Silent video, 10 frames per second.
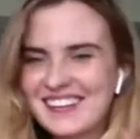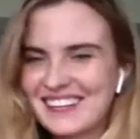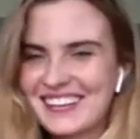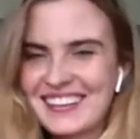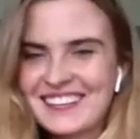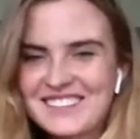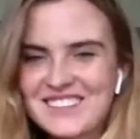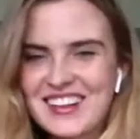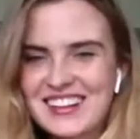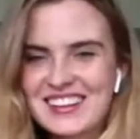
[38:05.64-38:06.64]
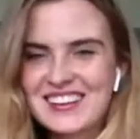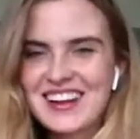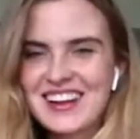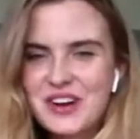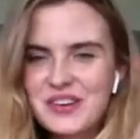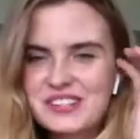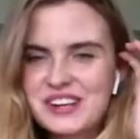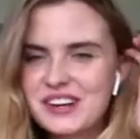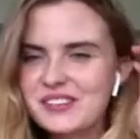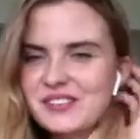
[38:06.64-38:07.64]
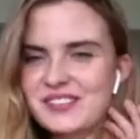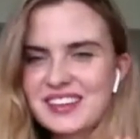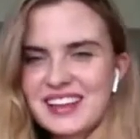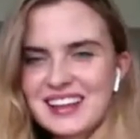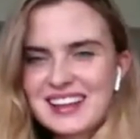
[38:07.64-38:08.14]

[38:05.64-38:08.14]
Yeah. Thank you. Those pictures,